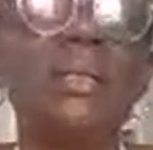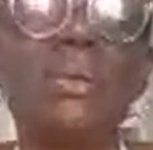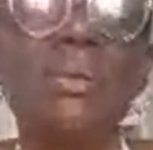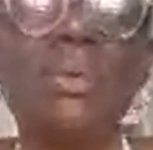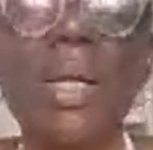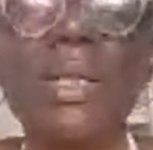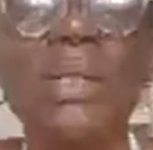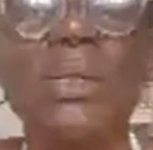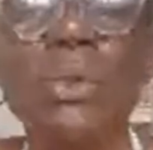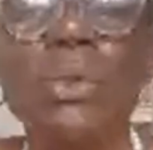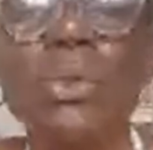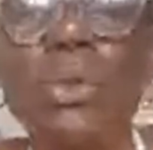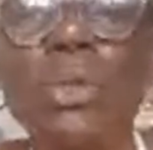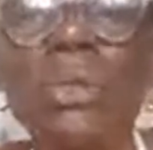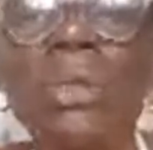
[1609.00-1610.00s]
when you
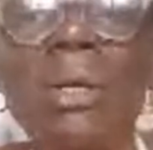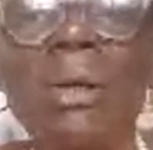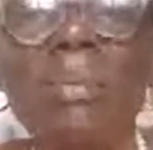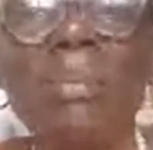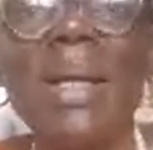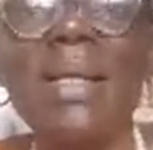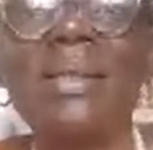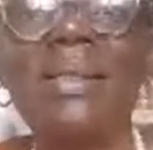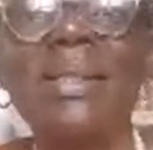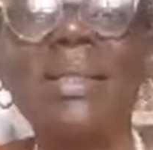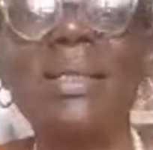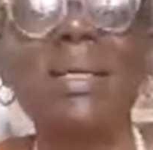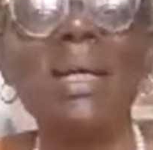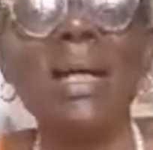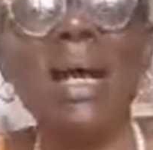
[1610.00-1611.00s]
use plastic,
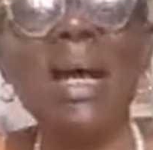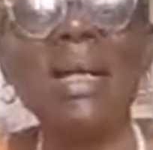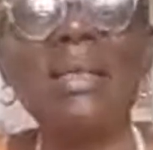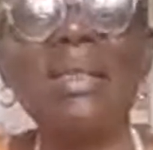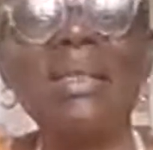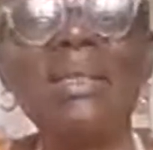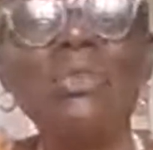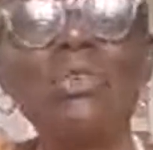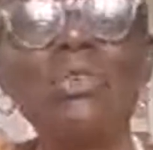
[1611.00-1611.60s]
and you